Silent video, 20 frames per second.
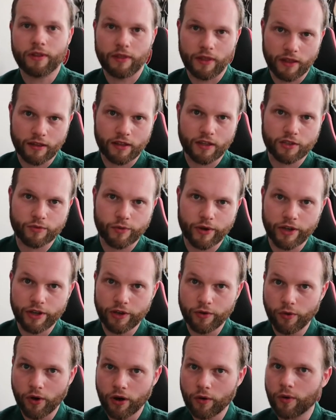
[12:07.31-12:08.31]
think that's why
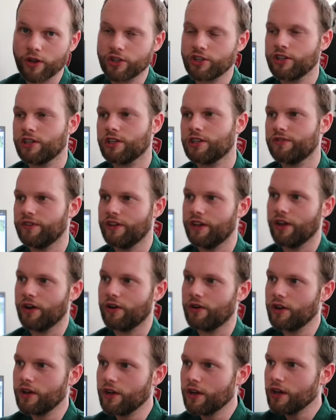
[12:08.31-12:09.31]
you are watching this video.